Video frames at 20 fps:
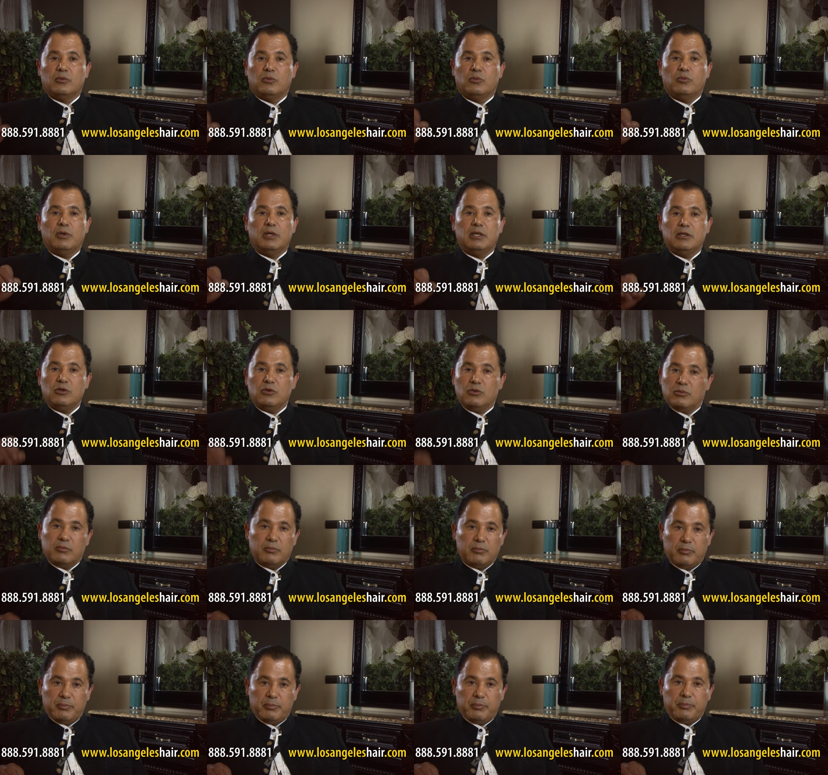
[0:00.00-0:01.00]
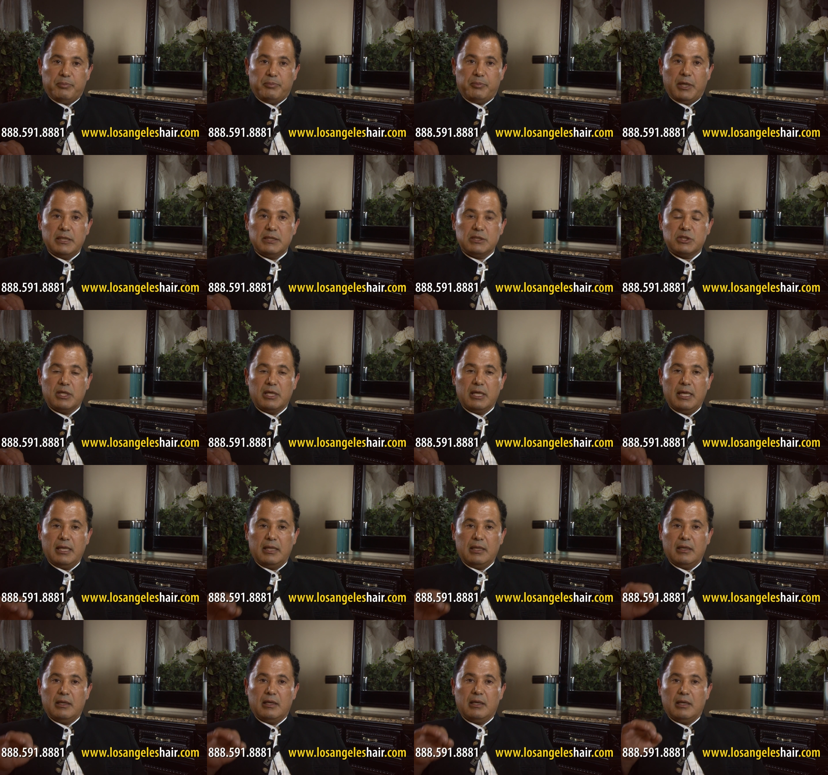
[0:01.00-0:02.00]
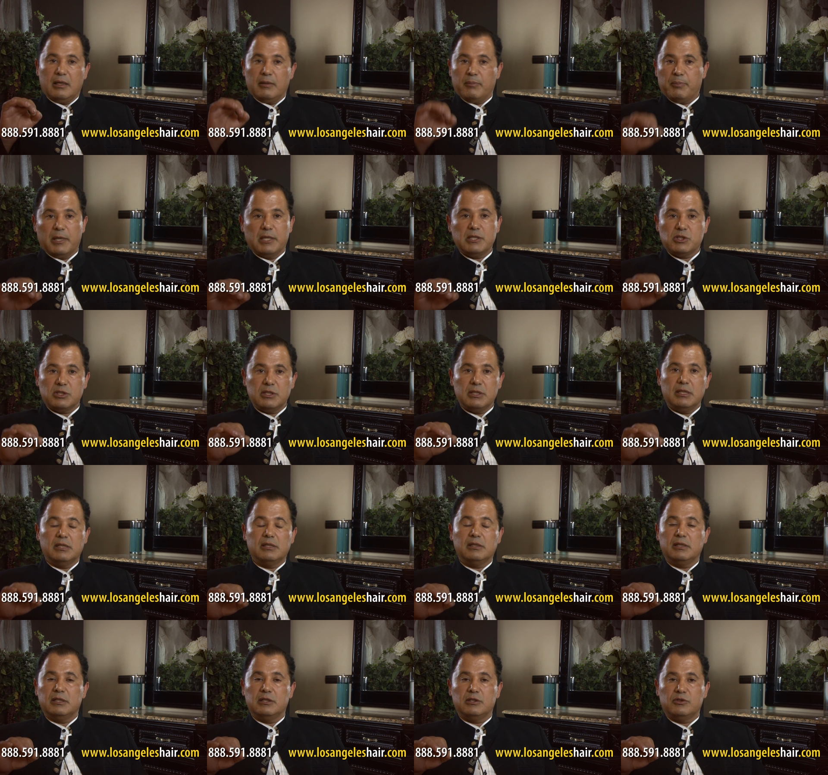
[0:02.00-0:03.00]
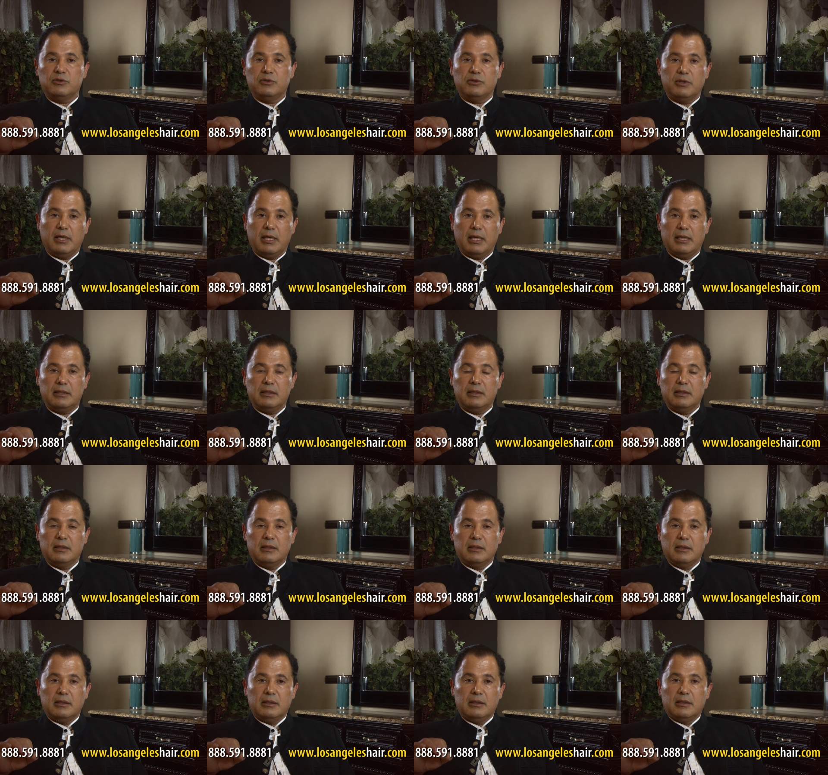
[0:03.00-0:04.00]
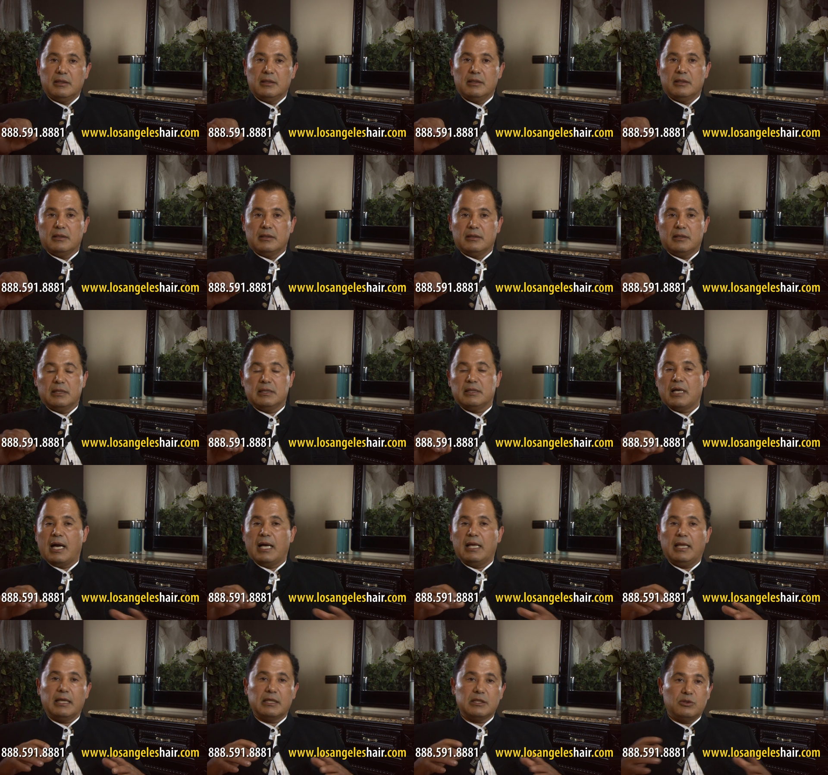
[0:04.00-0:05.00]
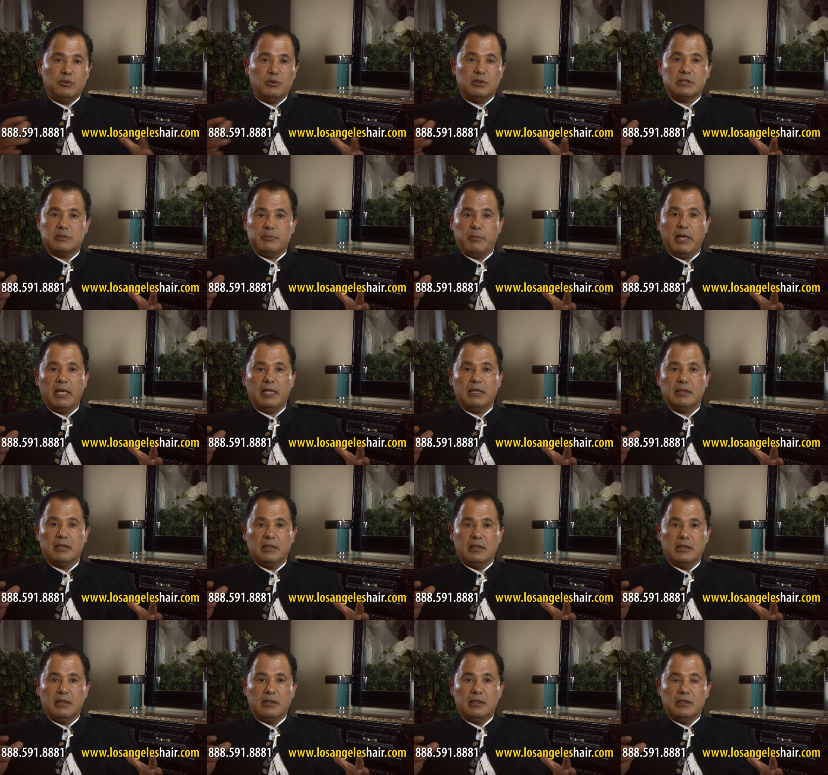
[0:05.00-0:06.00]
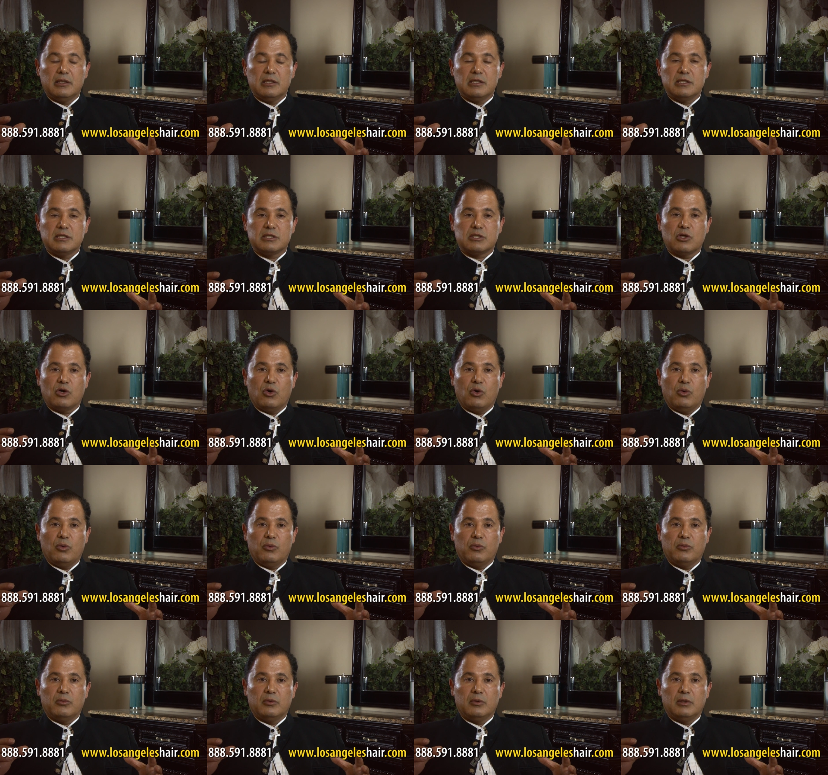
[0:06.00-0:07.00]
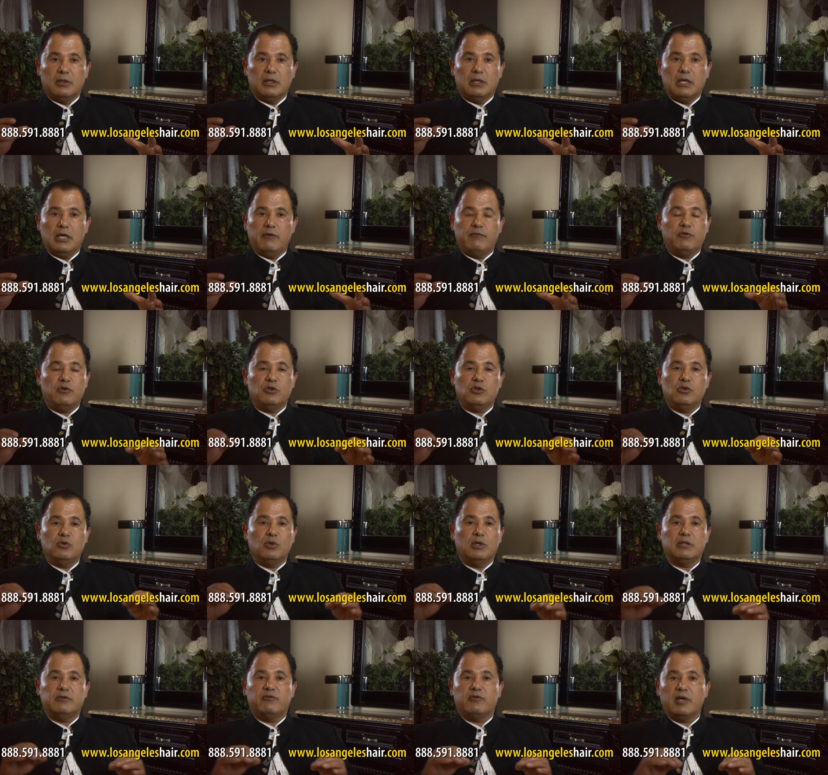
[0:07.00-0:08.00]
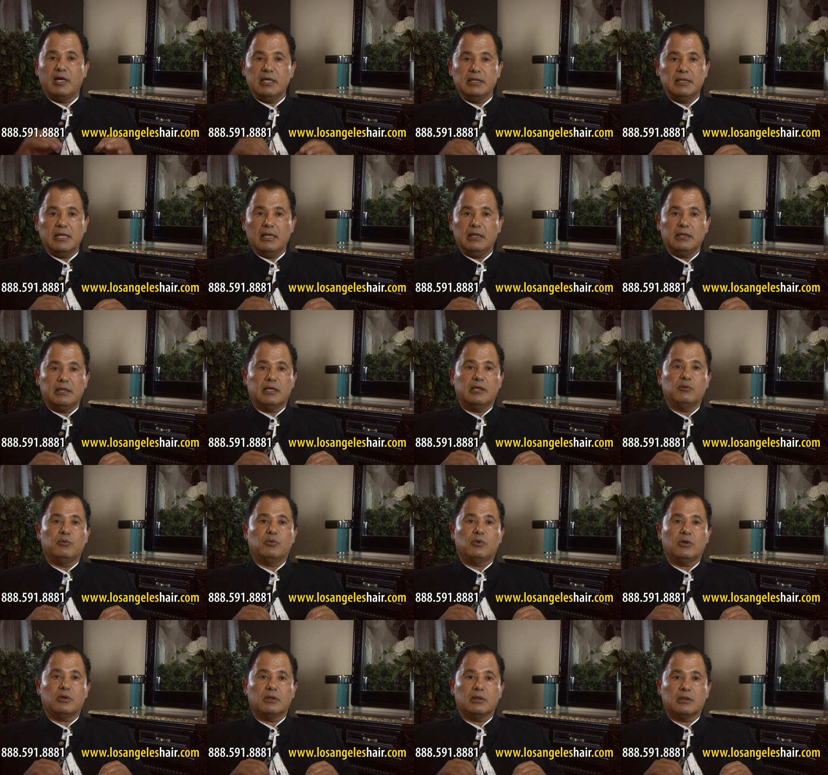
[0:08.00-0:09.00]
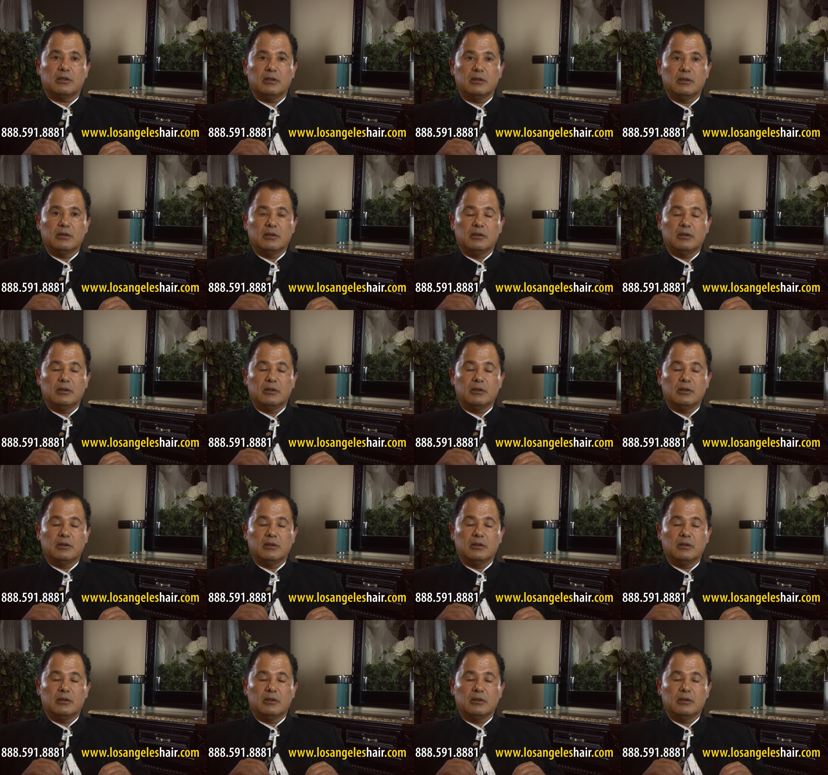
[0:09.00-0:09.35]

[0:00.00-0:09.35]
when you punch the needle into your head, the dye like to expand. So if you do a very delicate work,